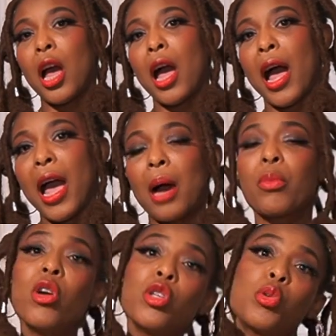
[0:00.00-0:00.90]
I am
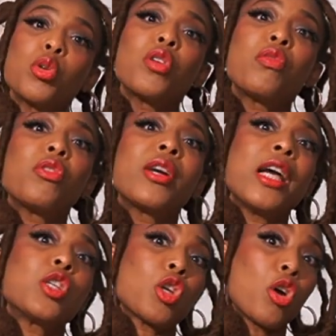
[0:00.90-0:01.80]
going to give you
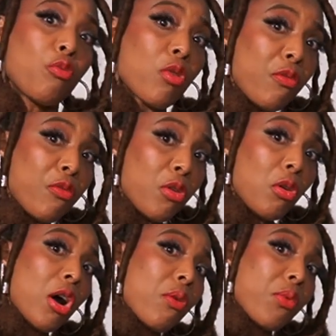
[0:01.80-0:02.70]
guys a review,
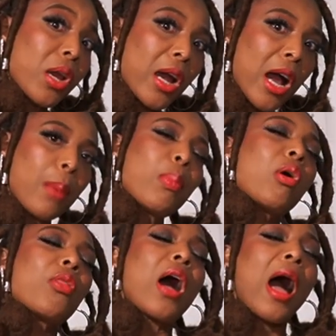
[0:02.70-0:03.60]
a recap
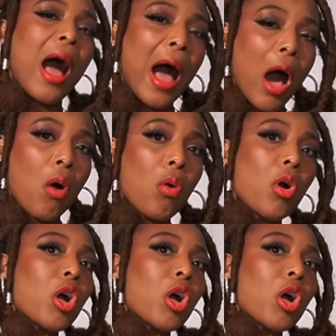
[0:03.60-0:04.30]
on how